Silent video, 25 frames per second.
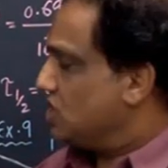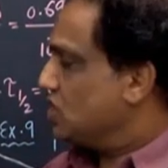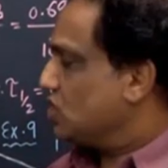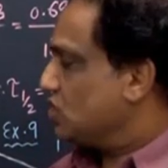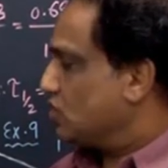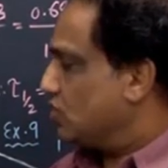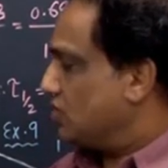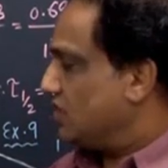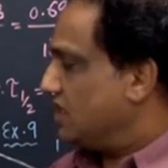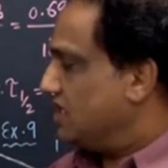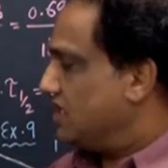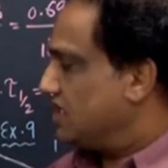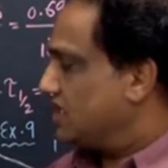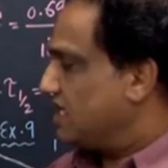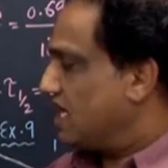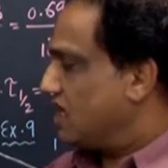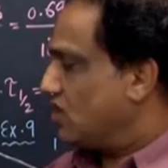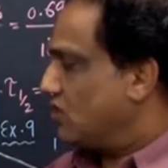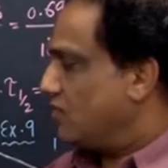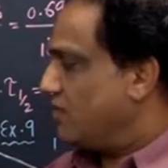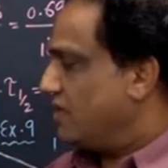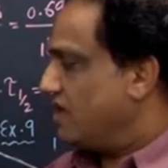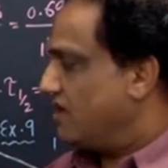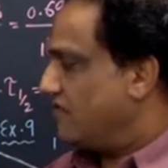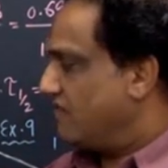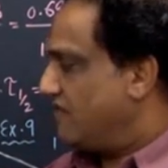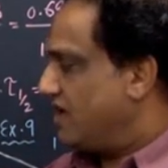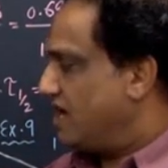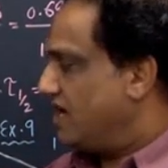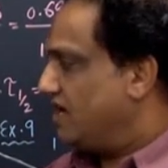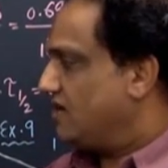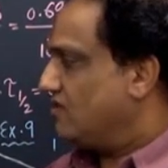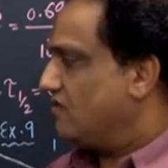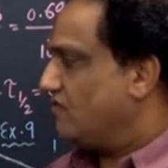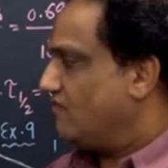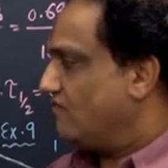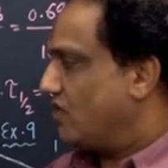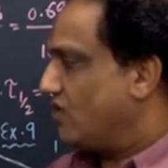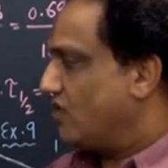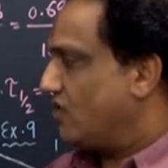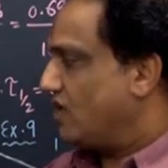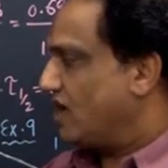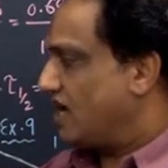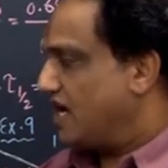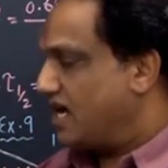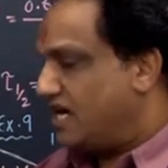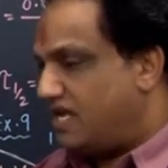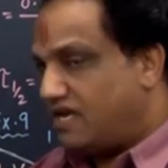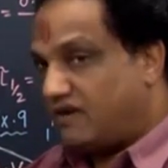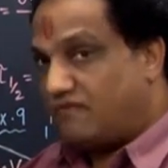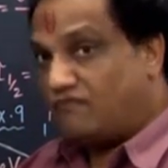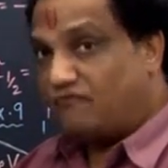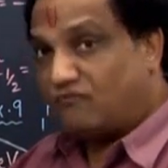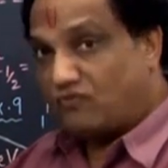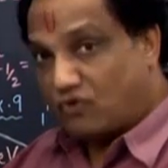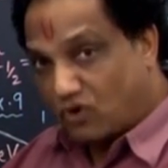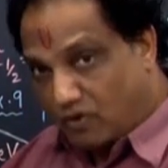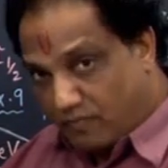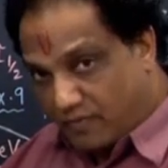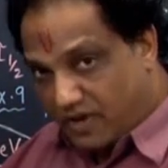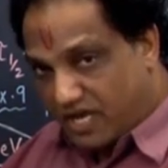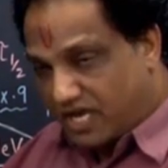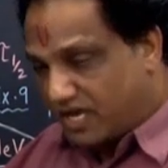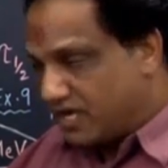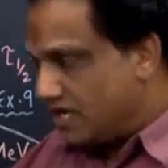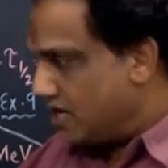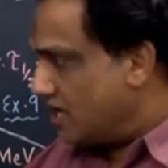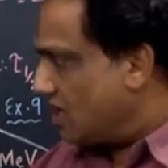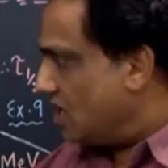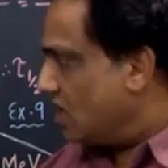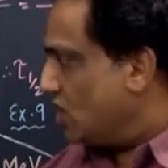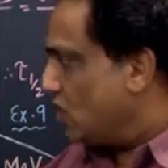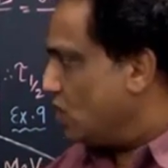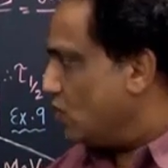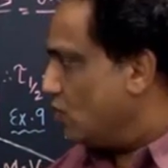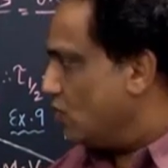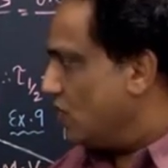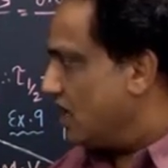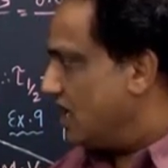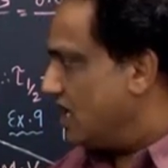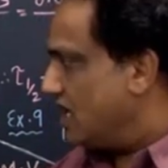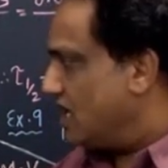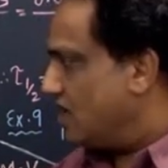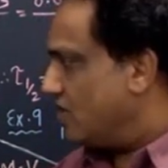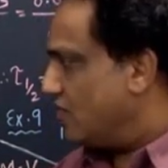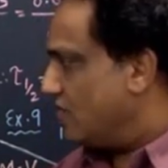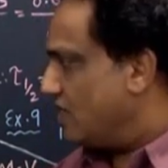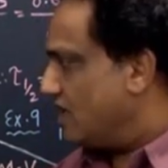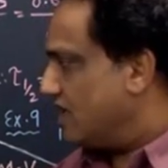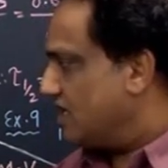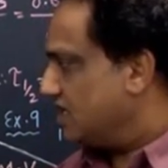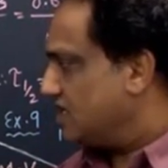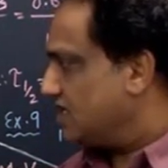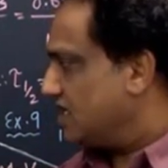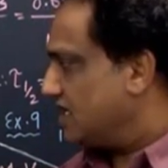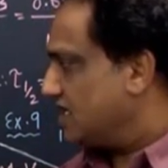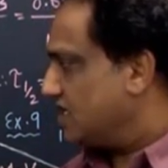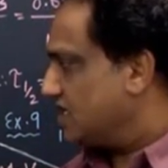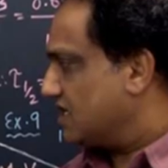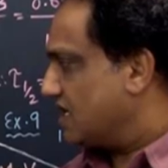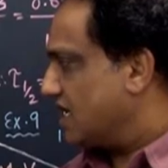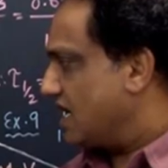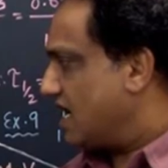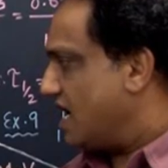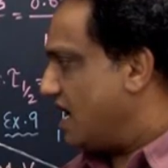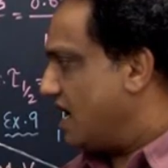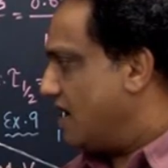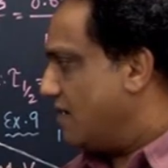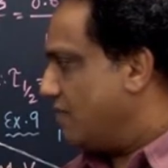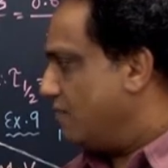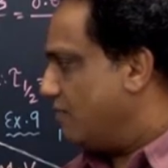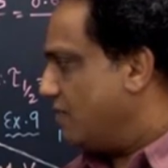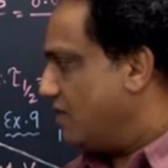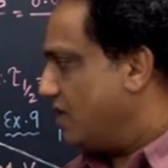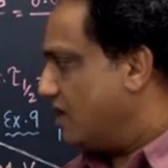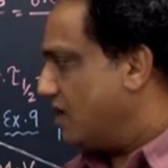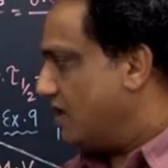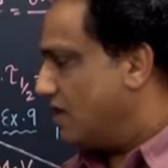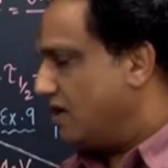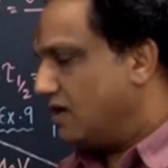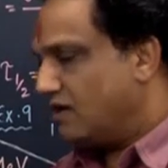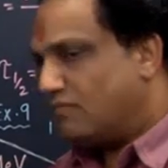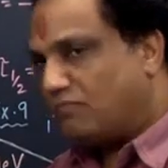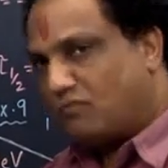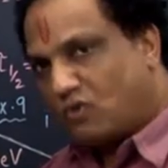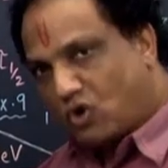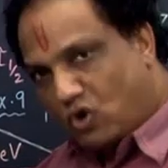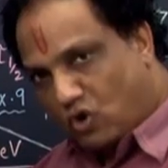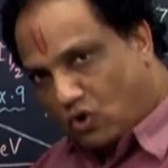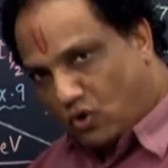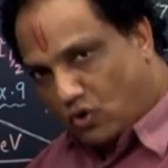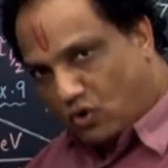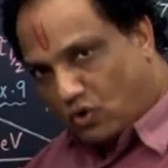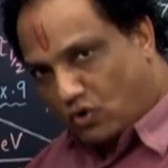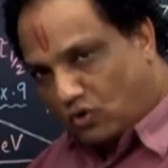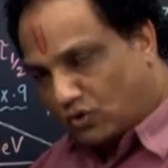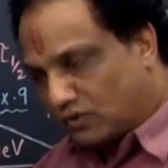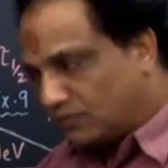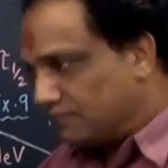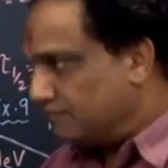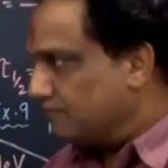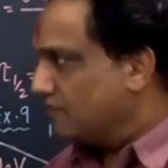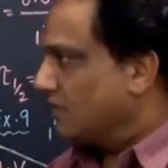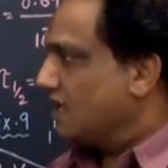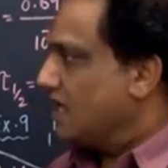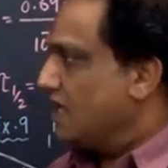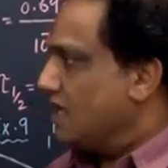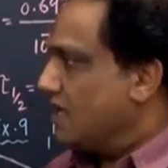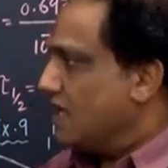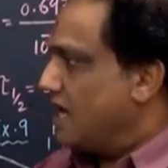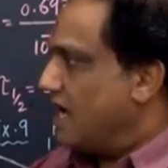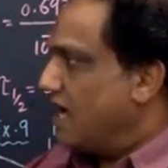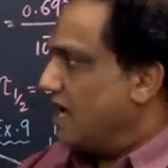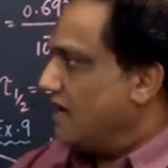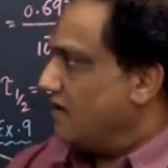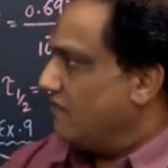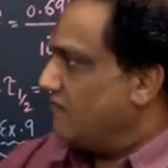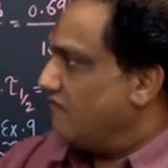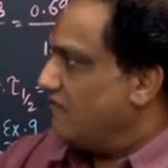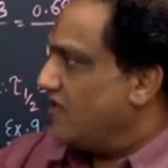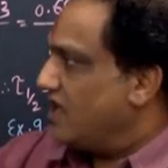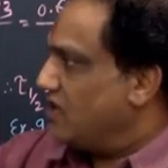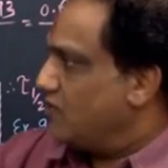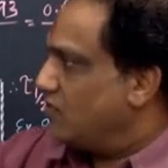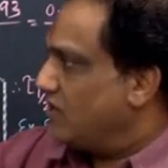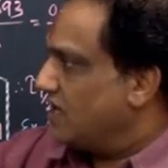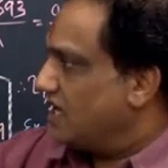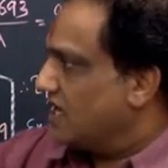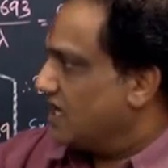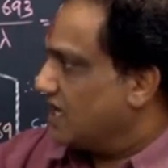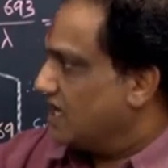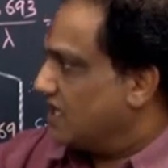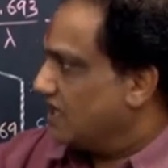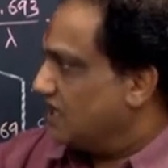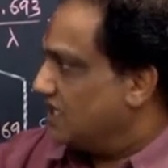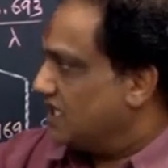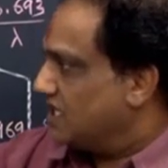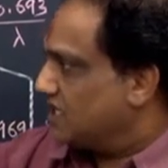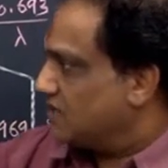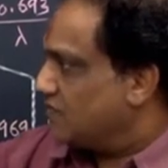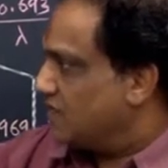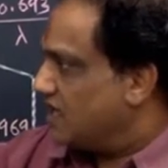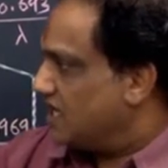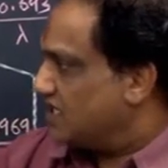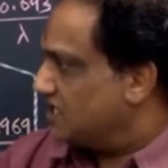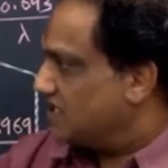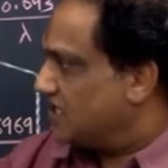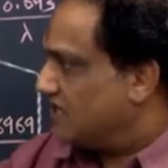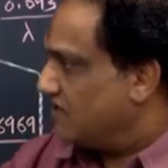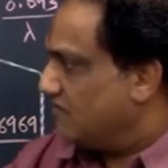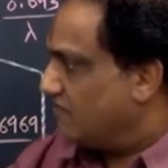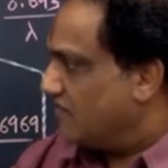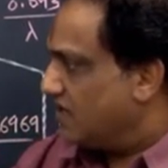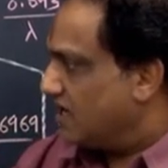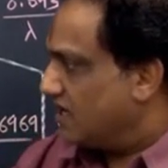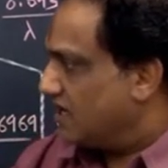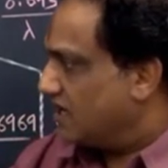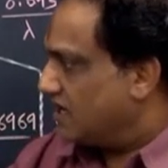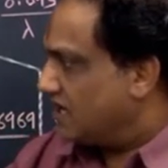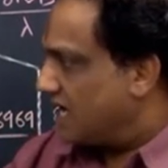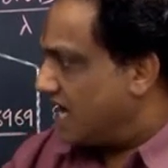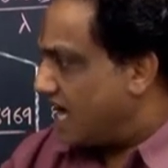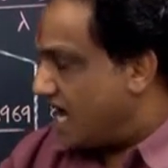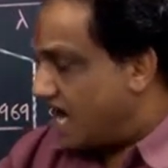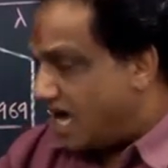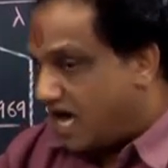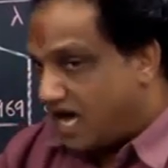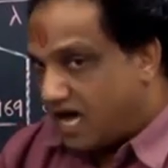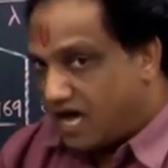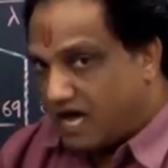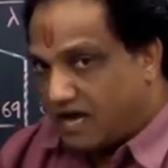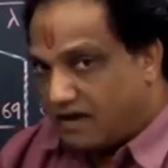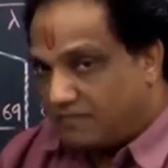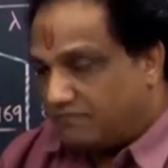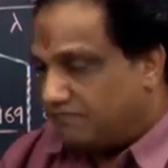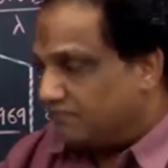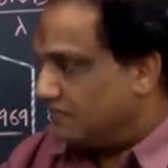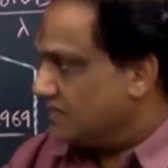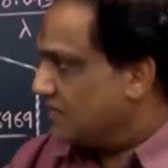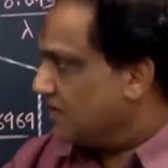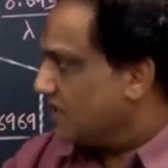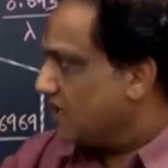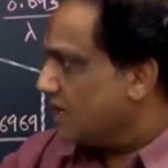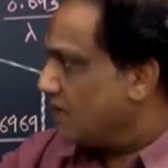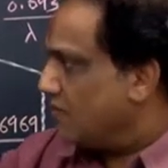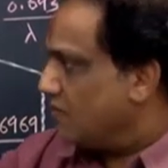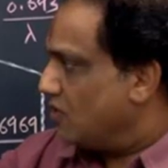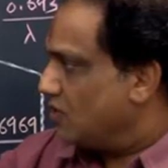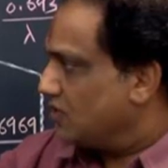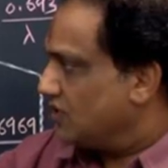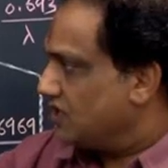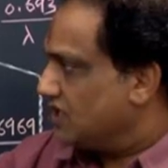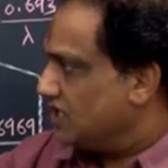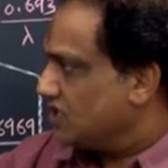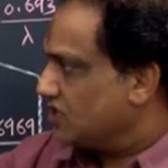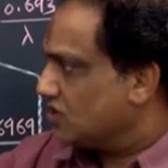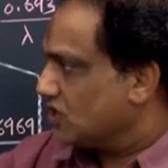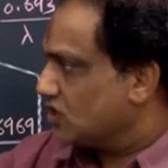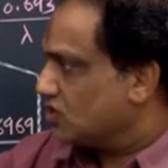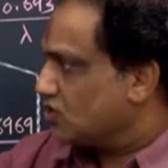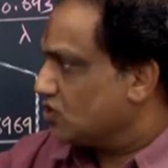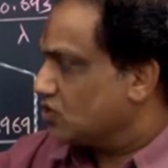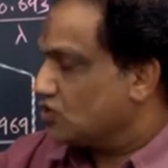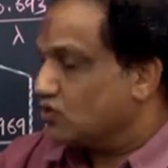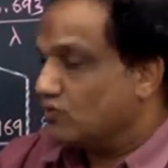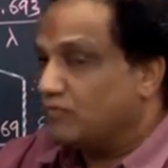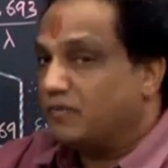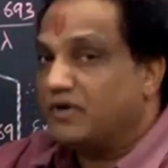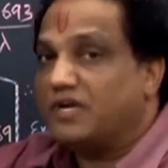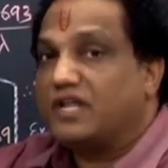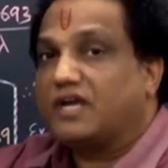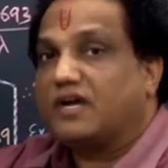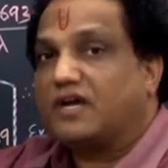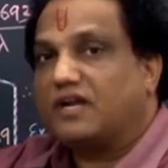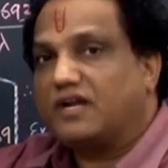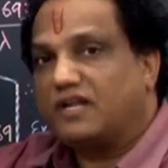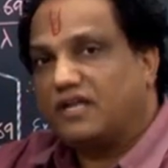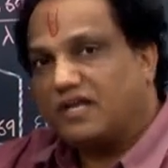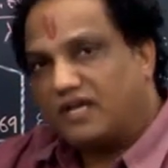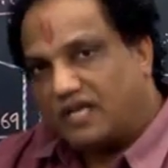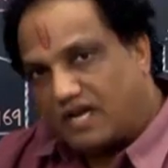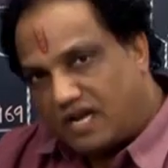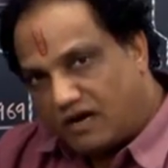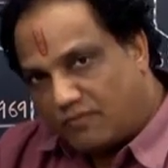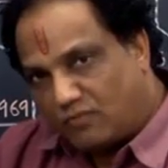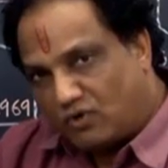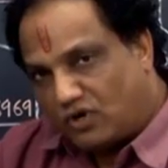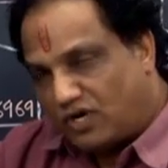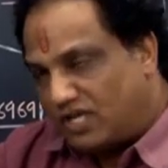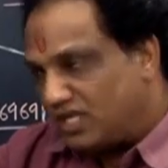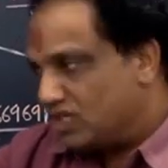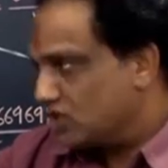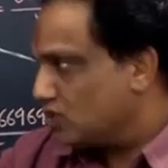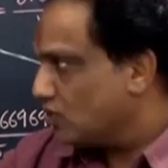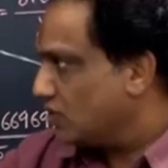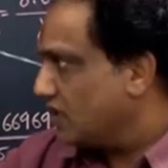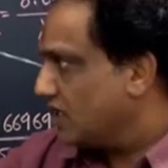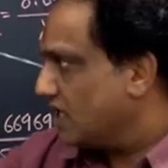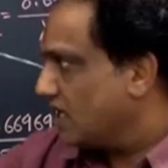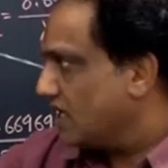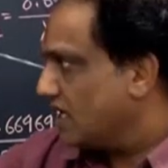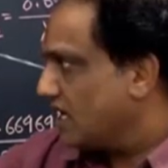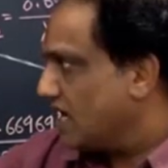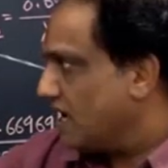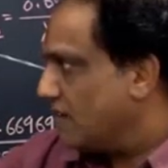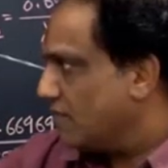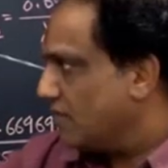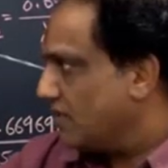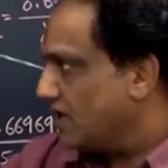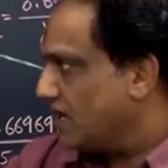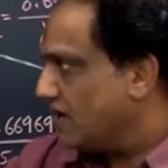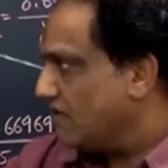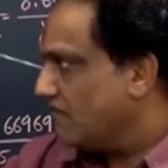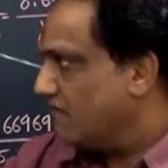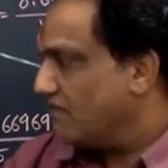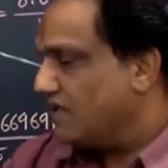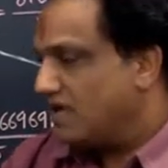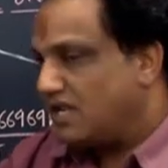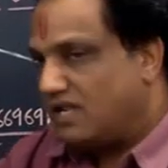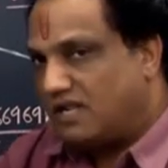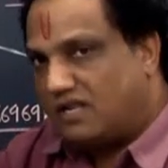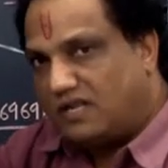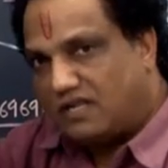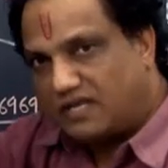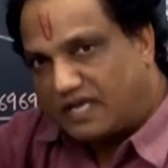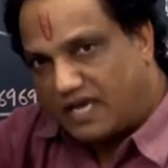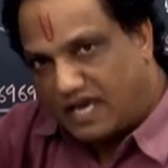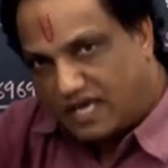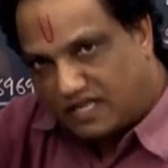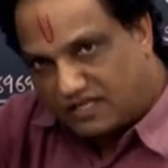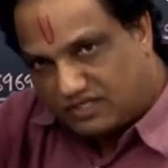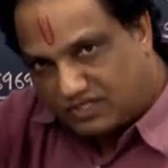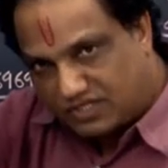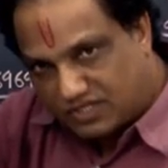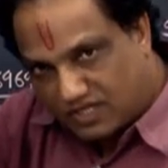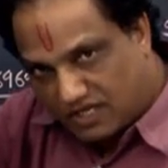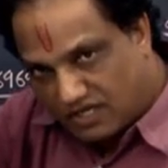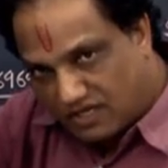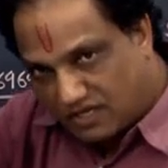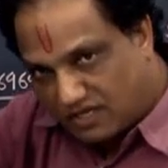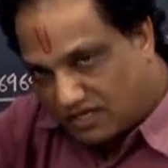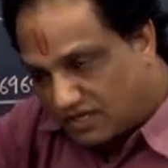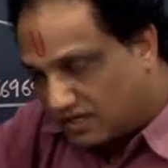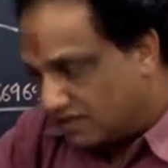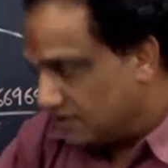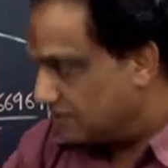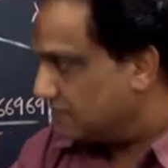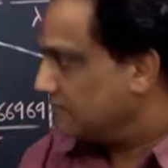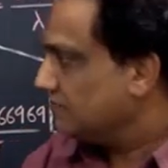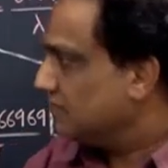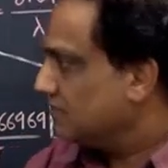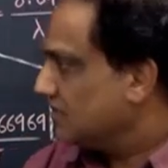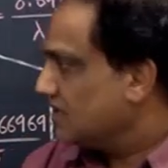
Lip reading: So this atomic weight for radium would be 226 gram per mole. And when you are taking this mass in 1 gram, come on, this also should be taken in gram only, so that gram will cancel.